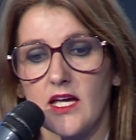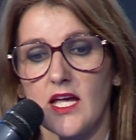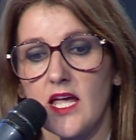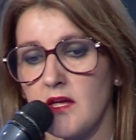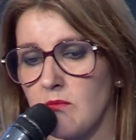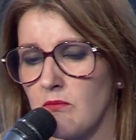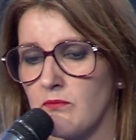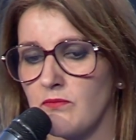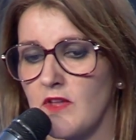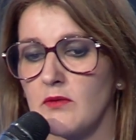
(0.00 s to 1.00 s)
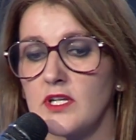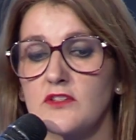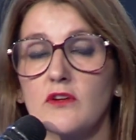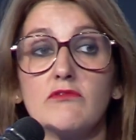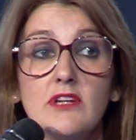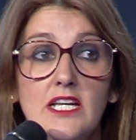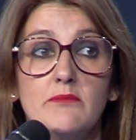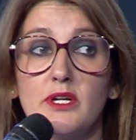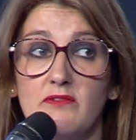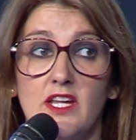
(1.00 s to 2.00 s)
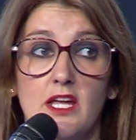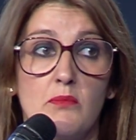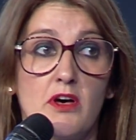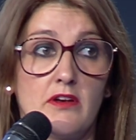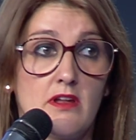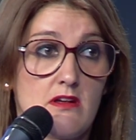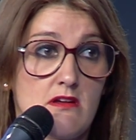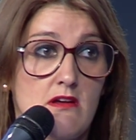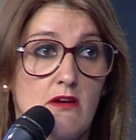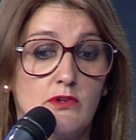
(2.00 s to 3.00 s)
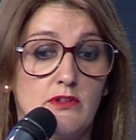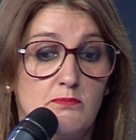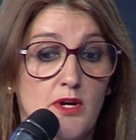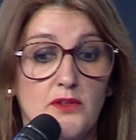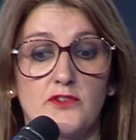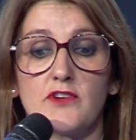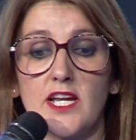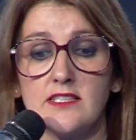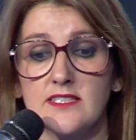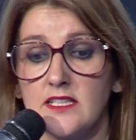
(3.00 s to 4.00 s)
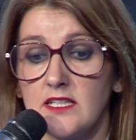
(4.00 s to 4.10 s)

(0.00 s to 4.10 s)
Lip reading: I'm going to talk really briefly about our product range,